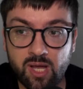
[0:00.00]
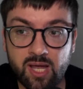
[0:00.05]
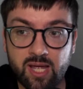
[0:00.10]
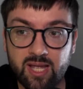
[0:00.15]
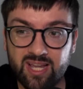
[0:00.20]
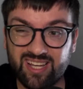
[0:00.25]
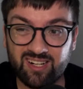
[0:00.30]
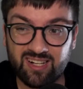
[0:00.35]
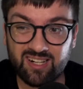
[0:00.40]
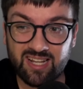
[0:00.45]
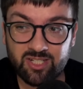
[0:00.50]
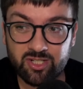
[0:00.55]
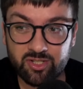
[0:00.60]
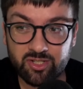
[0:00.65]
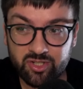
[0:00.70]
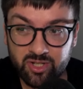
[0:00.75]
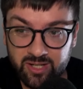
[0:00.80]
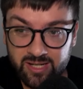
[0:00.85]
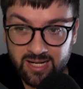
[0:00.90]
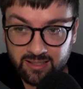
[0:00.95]
it'll actually
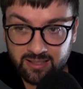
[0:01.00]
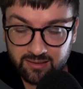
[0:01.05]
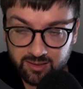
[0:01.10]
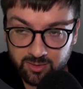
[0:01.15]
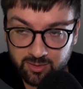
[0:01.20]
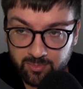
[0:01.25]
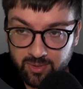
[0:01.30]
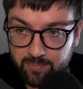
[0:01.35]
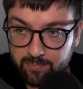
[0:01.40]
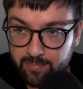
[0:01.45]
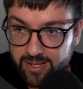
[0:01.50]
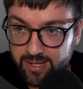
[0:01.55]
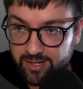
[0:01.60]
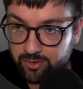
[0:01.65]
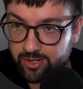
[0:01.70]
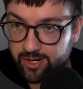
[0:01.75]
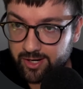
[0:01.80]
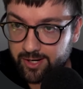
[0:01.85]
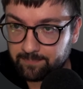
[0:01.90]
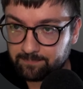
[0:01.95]
turn out a little bit better
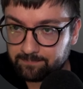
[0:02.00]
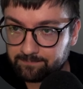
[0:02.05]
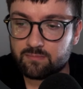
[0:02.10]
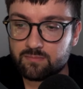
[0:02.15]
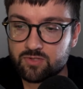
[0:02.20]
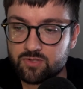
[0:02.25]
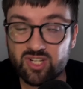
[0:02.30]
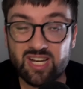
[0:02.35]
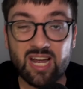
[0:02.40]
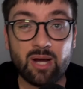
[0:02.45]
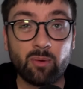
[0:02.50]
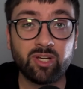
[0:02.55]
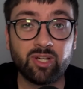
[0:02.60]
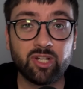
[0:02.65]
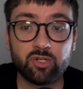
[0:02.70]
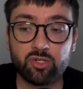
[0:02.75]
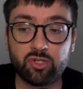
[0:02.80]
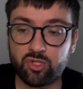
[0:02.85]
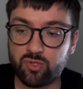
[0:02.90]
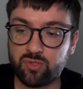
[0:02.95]
there. So now we're
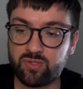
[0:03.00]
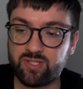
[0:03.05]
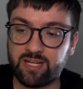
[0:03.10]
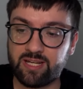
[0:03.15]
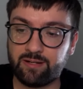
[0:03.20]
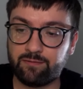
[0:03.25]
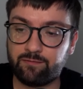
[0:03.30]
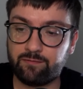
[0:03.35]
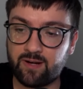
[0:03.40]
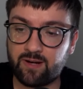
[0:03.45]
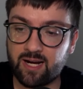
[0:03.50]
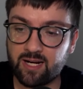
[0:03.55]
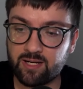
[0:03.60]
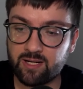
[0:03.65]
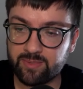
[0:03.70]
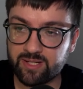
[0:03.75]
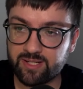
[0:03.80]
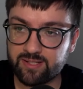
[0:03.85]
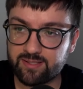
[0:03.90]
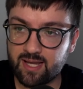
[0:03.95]
going to choose the
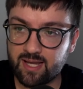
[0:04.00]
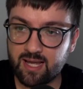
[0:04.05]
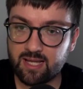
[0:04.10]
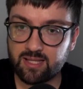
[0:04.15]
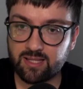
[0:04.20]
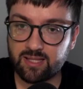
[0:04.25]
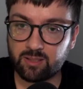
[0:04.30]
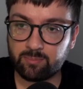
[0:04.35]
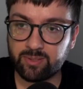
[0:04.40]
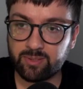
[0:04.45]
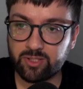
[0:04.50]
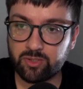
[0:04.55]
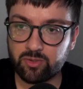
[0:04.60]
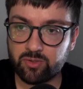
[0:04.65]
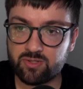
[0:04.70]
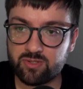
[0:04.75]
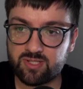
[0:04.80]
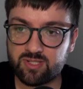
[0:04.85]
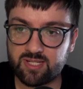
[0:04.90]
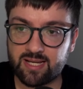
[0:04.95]
environment that'll be
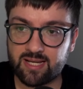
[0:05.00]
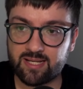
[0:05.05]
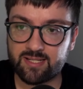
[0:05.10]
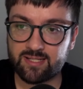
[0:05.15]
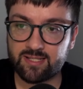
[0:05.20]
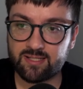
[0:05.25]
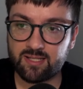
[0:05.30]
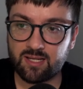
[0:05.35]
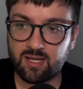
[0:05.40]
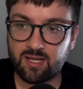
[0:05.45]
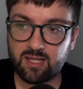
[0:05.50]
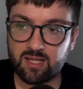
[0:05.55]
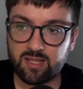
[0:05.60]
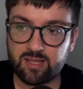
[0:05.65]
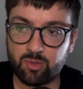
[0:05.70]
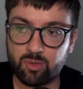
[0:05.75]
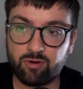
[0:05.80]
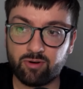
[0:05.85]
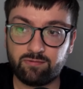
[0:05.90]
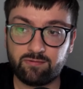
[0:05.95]
used as
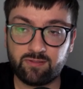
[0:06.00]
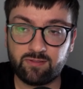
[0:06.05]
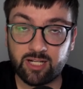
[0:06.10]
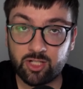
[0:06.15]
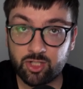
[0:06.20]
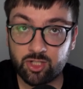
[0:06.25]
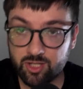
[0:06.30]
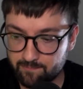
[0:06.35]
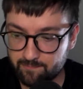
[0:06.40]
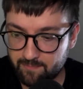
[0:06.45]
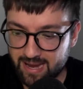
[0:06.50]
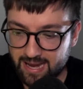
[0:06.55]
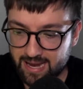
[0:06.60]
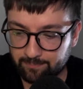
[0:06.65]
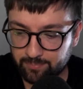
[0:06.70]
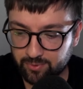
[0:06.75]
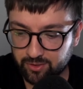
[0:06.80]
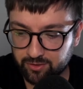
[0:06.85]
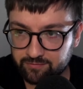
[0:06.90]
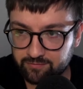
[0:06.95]
the reflection
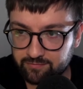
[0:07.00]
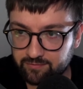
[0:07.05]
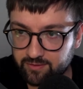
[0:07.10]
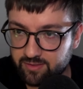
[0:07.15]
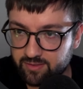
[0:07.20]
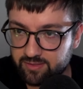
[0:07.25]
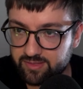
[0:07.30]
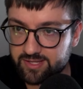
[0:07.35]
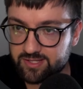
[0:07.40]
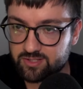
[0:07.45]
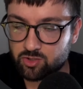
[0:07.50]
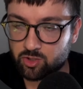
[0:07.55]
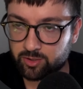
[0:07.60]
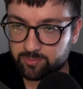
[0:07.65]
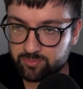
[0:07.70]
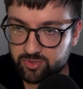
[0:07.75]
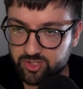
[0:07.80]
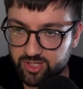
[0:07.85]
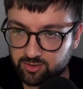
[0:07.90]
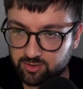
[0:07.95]
map of this
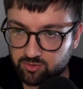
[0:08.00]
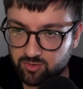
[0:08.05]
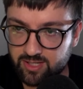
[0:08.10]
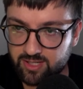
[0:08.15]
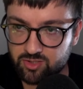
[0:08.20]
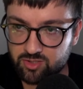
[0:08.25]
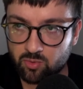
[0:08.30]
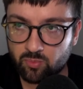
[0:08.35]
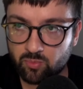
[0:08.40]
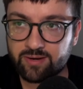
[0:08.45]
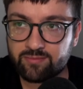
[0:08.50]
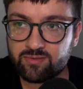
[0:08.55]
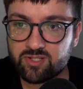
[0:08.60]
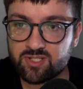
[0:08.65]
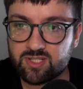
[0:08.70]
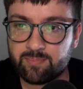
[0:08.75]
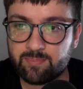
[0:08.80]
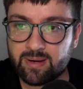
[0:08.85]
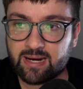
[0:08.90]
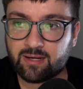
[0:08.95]
object, right? So whatever's
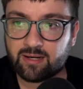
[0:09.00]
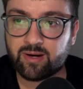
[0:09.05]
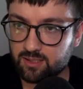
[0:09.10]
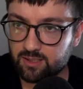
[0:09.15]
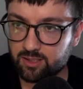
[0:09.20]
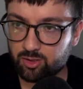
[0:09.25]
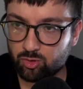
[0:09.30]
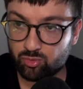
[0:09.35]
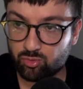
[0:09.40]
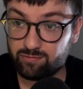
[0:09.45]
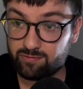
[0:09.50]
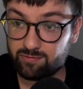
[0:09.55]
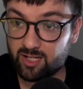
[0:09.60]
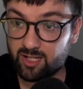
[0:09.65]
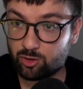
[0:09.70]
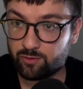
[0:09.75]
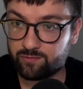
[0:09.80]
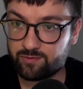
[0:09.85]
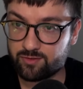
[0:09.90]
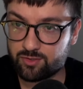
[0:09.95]
in the background, it'll
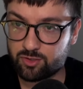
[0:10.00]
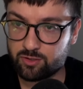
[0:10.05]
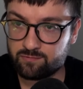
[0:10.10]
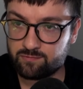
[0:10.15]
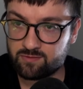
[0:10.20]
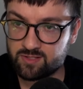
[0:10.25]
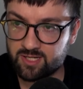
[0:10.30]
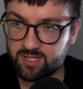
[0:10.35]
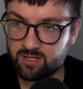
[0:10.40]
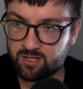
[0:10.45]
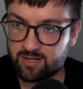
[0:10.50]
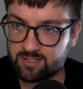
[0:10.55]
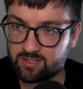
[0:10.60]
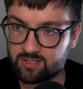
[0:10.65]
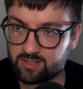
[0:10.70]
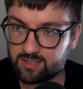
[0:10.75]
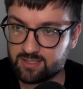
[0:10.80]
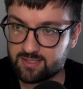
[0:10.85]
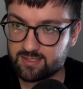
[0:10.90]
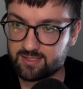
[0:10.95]
reflect off the surface here, as
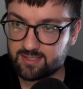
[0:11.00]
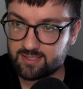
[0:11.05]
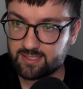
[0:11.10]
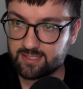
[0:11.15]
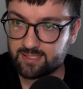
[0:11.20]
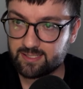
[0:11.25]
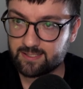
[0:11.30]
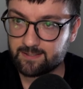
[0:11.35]
you can see,